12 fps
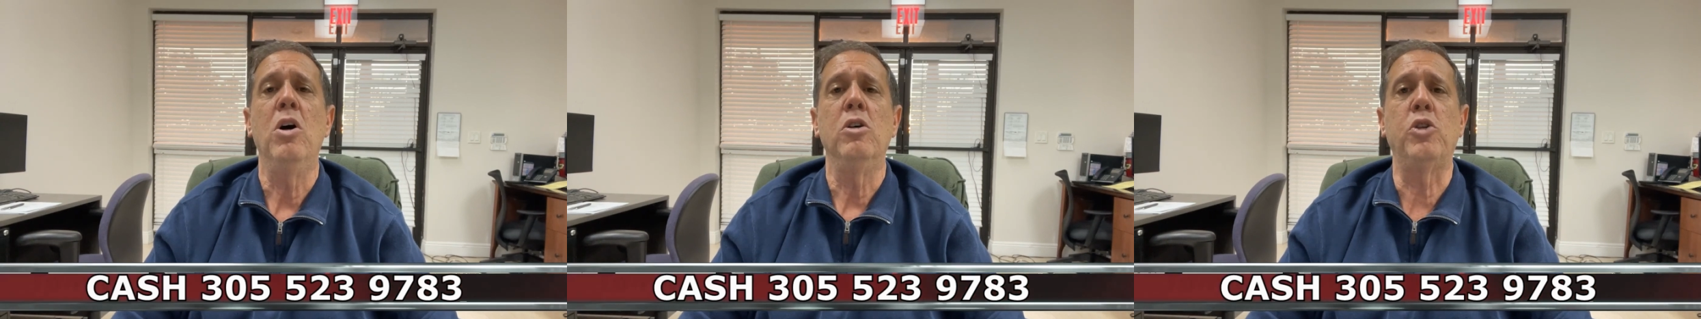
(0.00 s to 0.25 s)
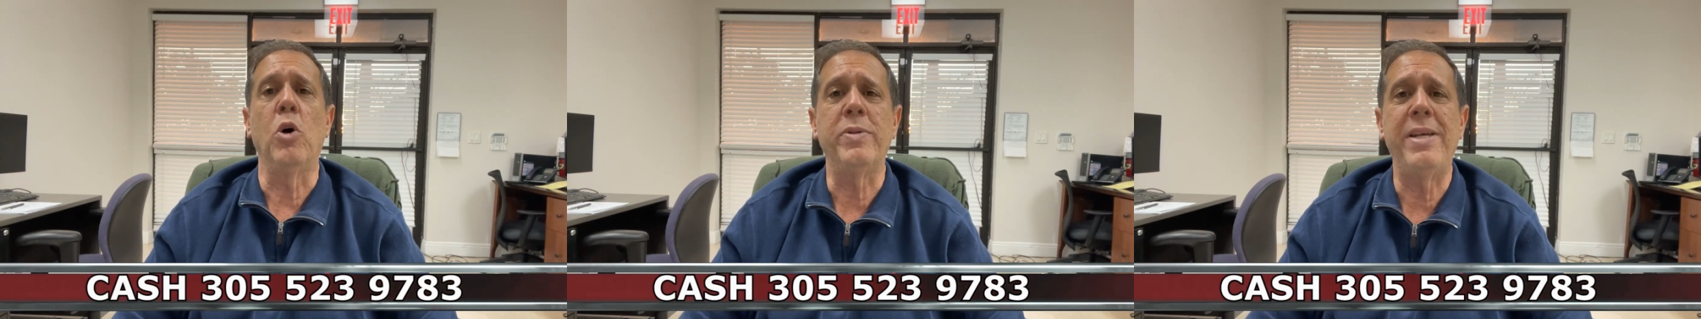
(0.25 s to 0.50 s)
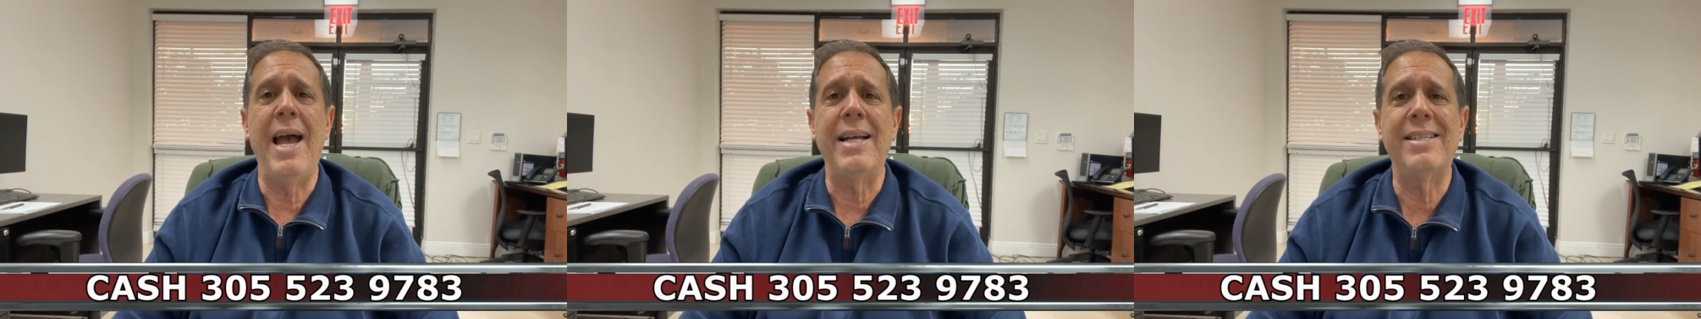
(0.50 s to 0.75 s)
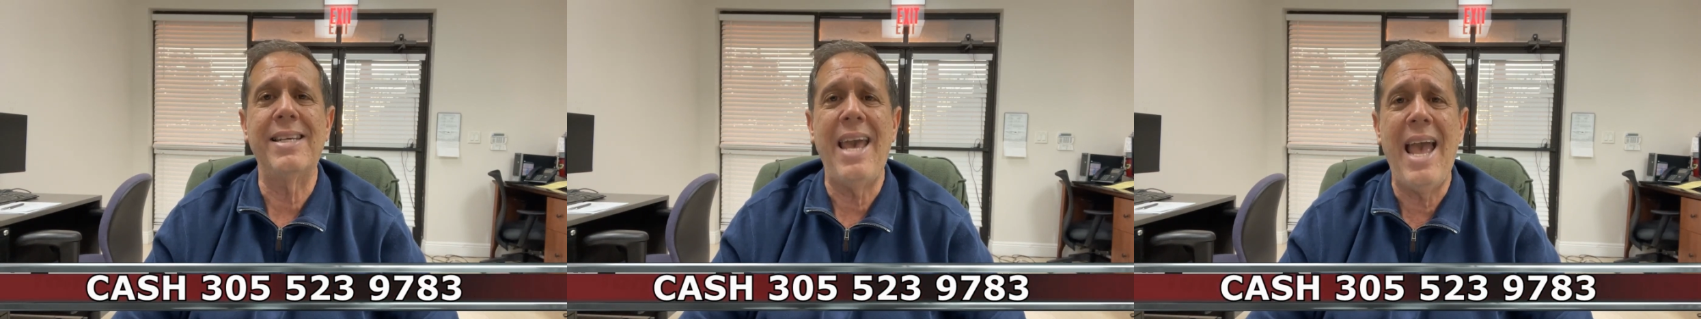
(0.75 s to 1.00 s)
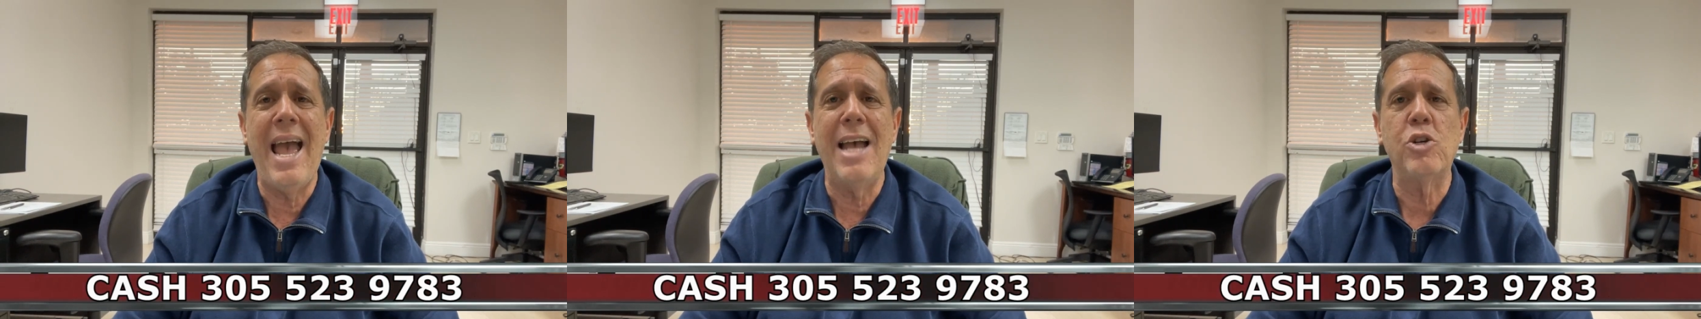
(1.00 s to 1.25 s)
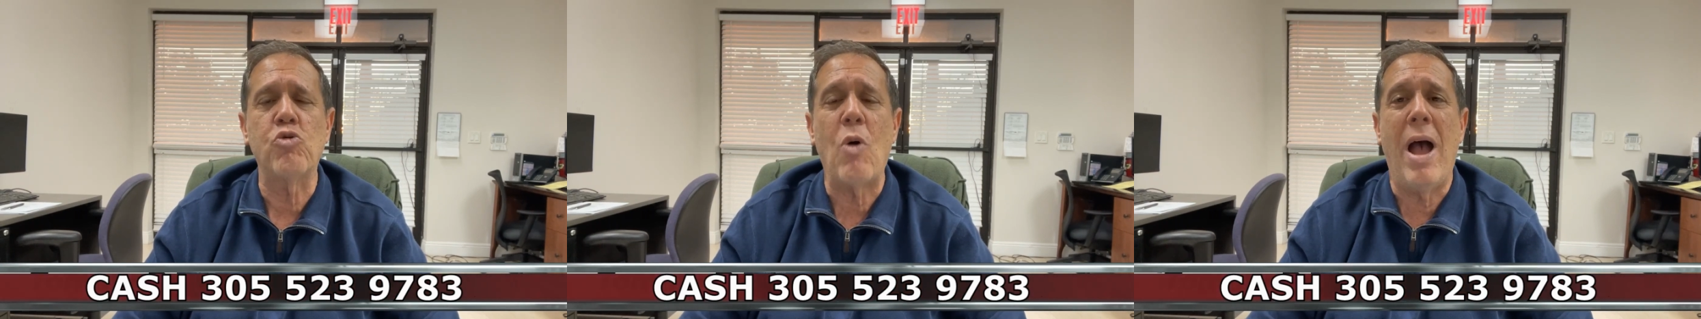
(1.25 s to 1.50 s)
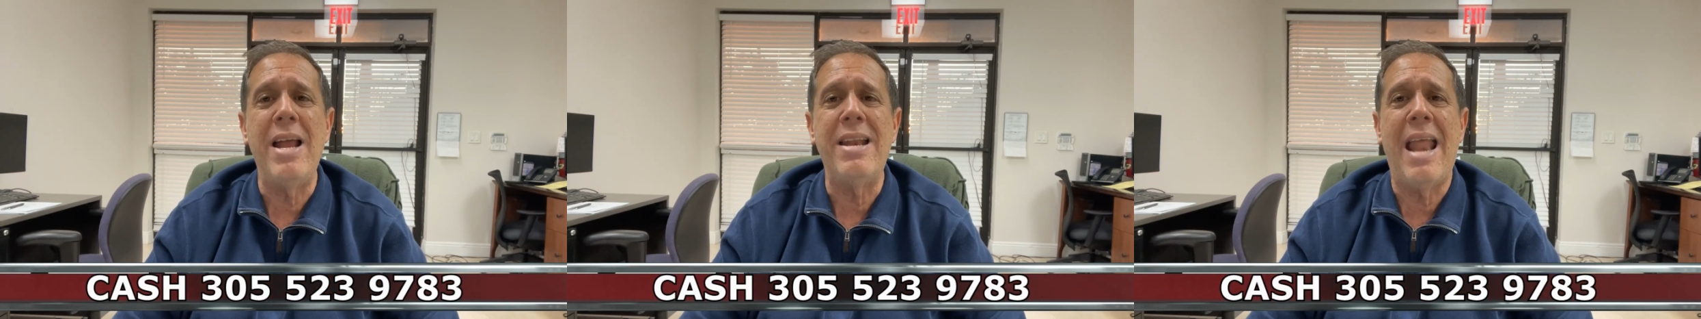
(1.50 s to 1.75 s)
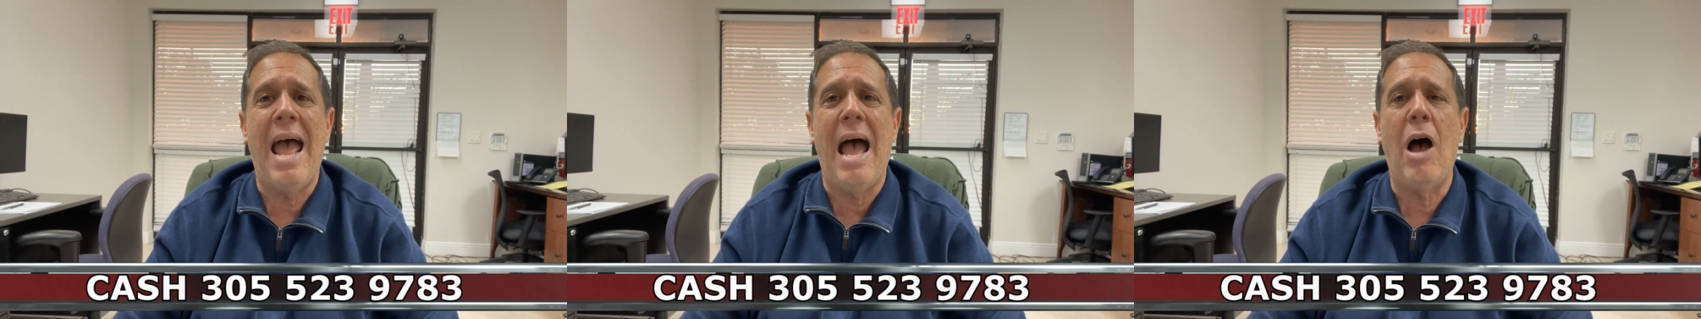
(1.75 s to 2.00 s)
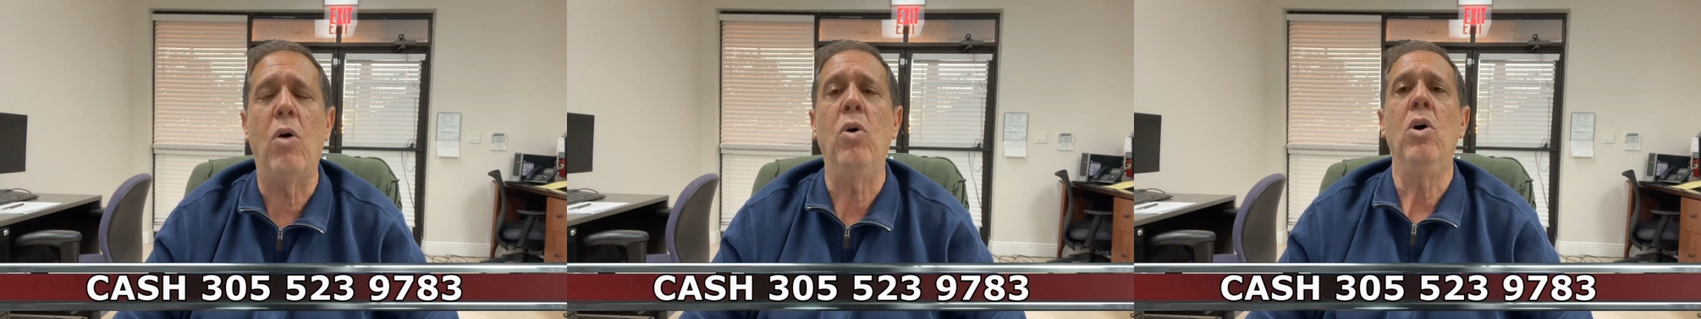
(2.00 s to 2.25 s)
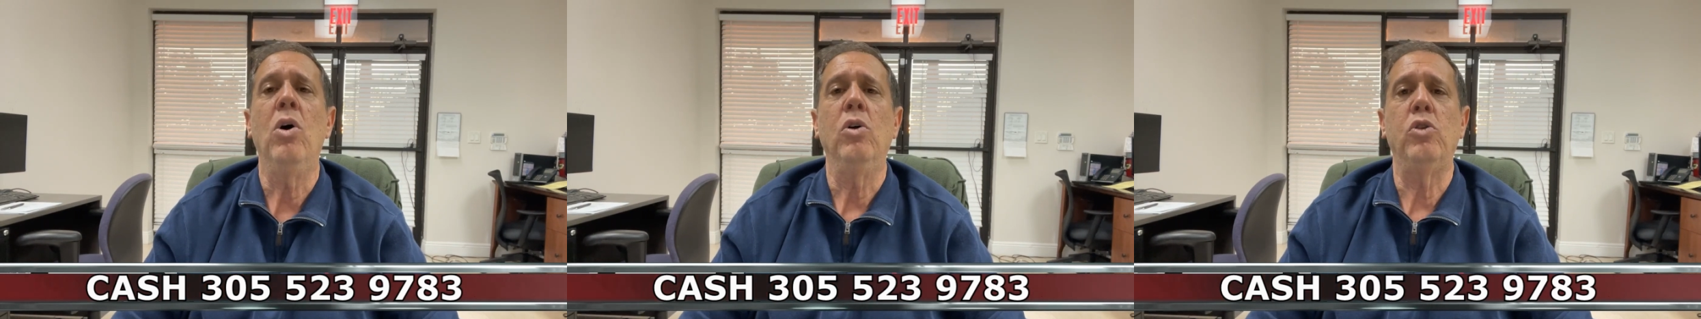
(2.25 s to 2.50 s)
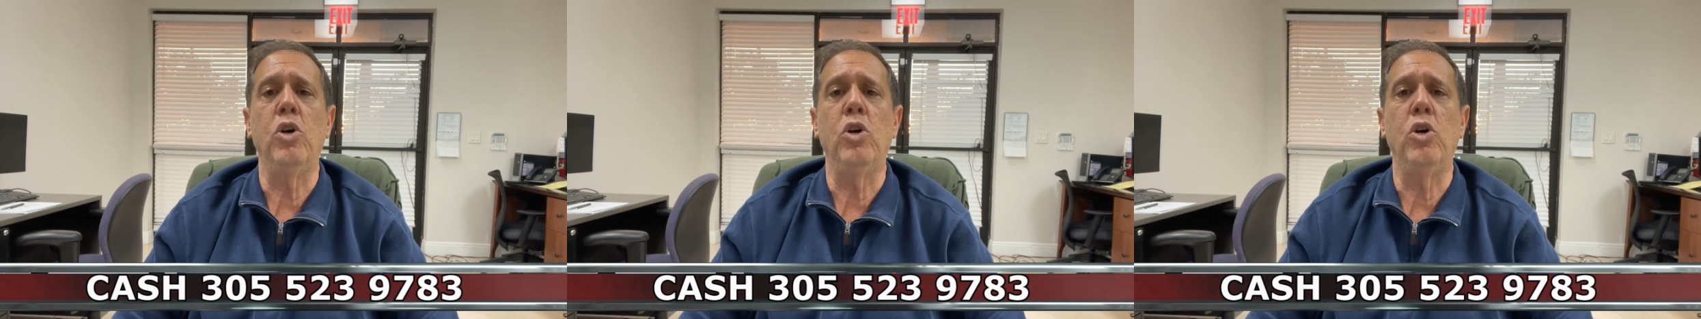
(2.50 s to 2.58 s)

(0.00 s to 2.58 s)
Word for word: So text cash right now